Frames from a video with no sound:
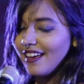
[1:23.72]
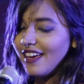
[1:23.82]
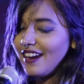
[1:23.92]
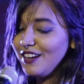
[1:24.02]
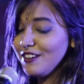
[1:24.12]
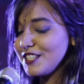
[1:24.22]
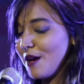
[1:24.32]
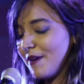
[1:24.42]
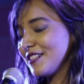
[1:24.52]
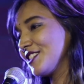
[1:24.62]
And I looked
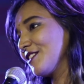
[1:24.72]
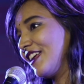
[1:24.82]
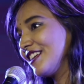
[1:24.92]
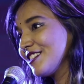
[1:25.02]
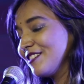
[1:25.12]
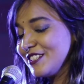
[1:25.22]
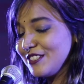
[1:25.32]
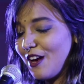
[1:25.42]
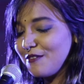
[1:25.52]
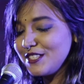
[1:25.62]
up at you and I told
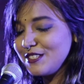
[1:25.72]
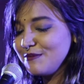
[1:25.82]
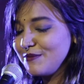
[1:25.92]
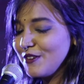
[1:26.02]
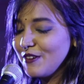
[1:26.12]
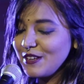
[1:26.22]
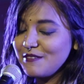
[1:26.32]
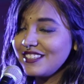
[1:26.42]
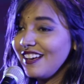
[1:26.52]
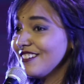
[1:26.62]
you I was too
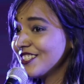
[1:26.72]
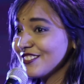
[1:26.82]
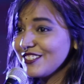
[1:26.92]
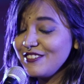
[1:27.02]
broken without you.